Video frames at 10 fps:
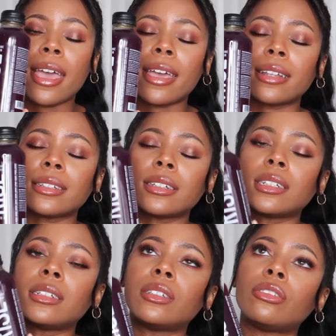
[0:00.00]
and it
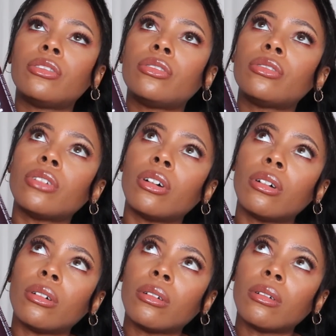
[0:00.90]
is
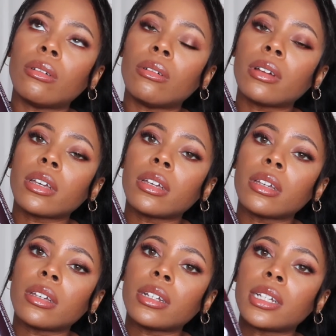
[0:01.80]
so
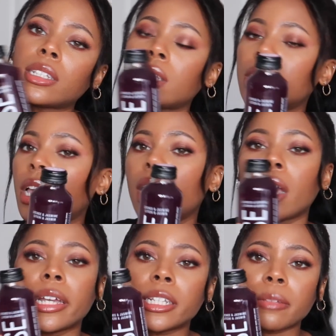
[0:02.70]
good. It's
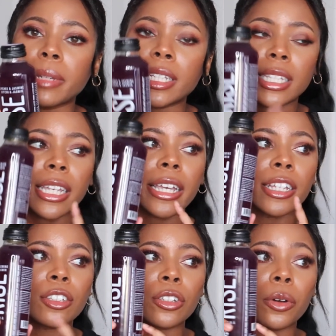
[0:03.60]
it's
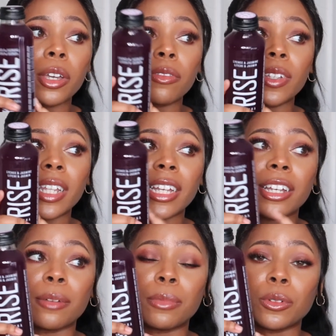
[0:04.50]
amazing. So if you
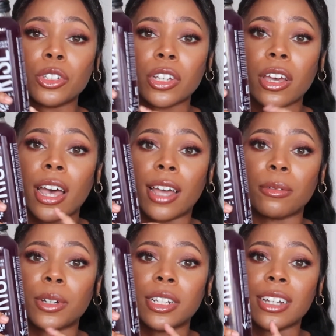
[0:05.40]
like kombucha, I
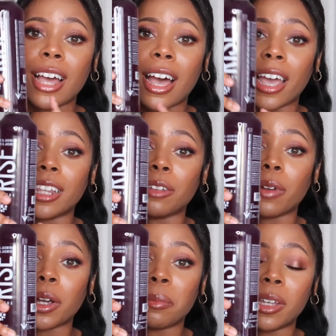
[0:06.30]
would highly
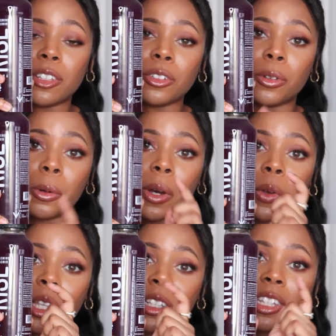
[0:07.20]
recommend you go
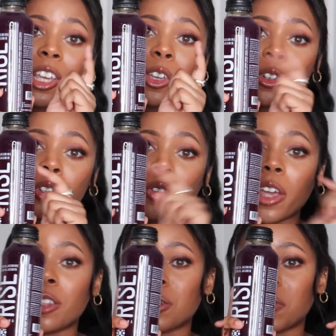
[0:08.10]
out and
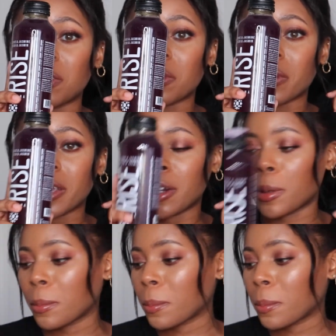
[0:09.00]
try this flavor right here.